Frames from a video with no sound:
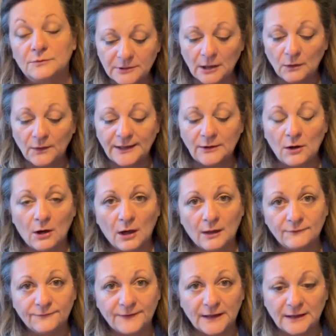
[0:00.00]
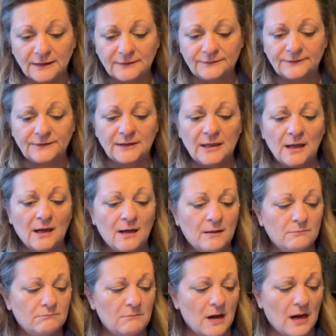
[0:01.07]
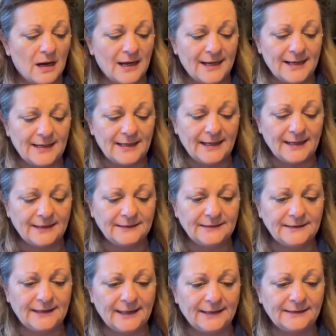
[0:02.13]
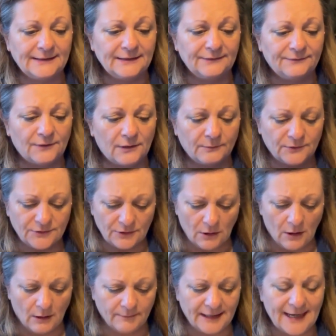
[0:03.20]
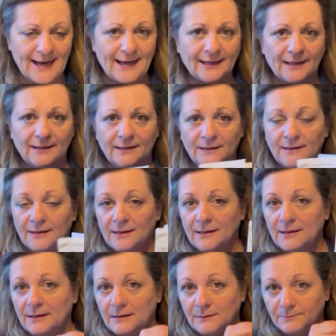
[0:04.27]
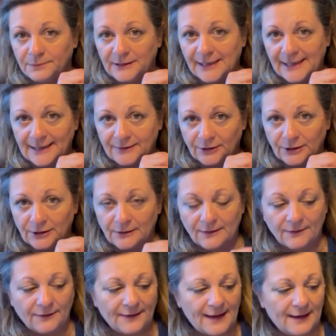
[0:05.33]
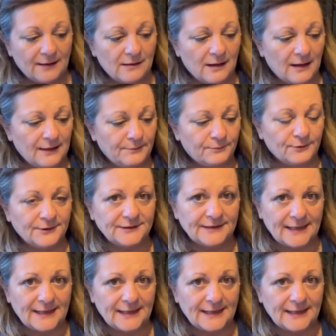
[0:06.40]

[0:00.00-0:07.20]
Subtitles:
Going off of my handy dandy Farmer's Almanac planner that I printed